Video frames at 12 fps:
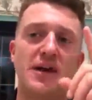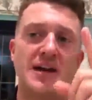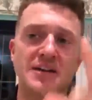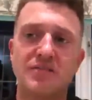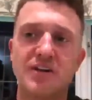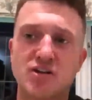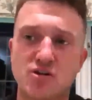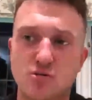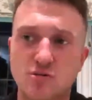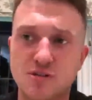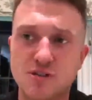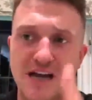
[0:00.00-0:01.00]
to
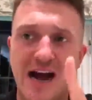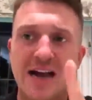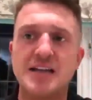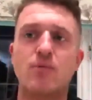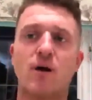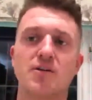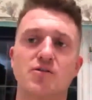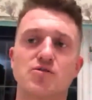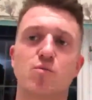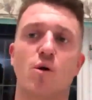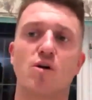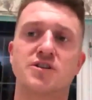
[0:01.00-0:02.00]
individuals, to
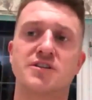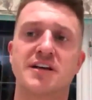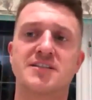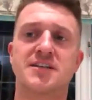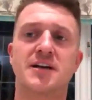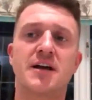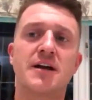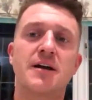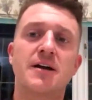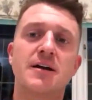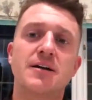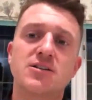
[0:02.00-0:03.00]
anyone who's watched this,
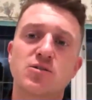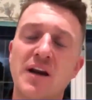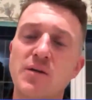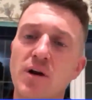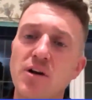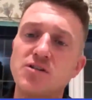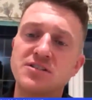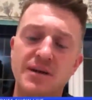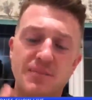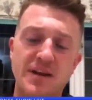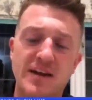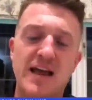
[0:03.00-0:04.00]
to
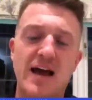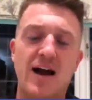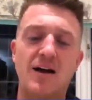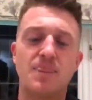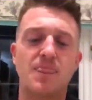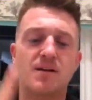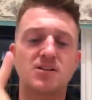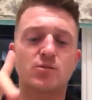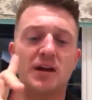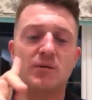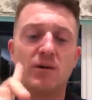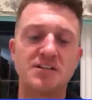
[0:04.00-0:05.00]
anyone who sent me a letter,
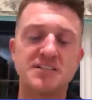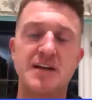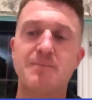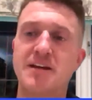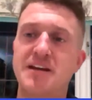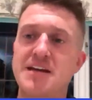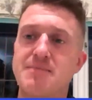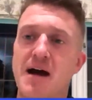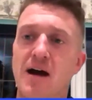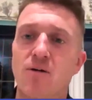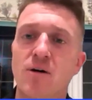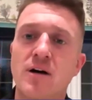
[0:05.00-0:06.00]
to anyone who sent me
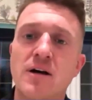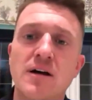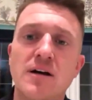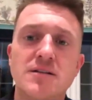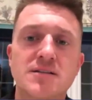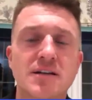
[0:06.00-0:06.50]
an email,